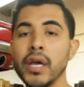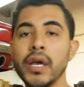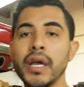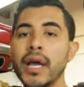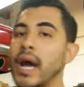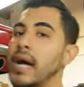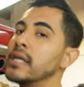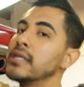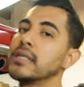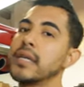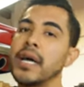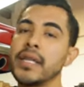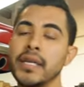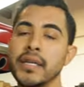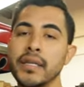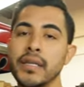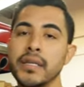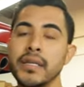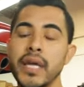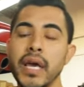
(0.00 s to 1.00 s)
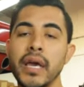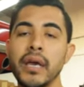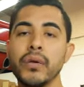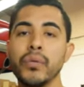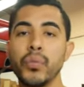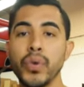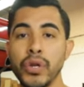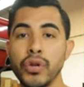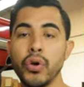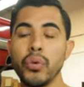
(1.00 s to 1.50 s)
Guys, at the end of the day,
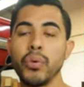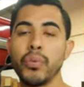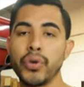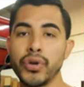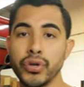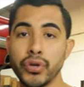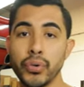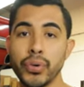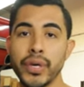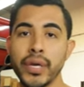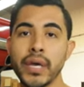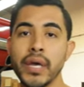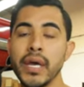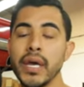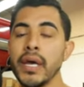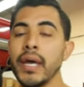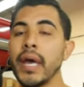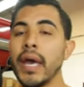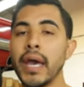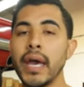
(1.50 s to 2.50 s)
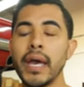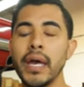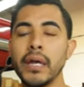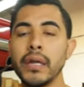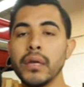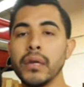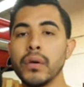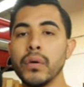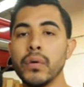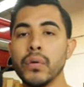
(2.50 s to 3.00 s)
we know what we're doing,
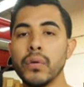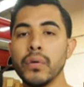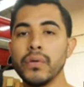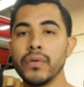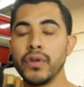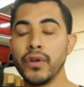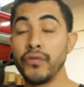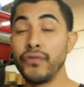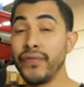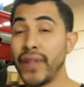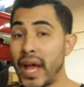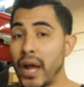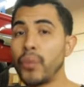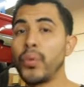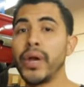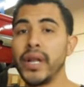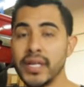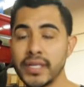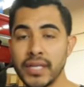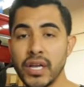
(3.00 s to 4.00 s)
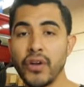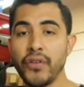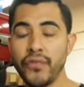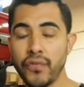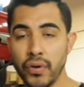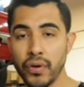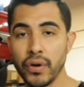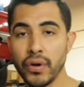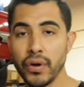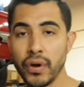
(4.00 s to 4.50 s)
and flat rate is there
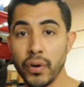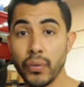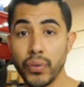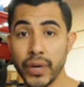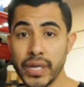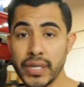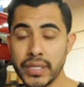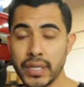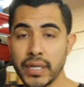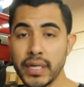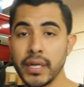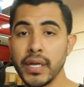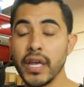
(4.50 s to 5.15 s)
for a reason.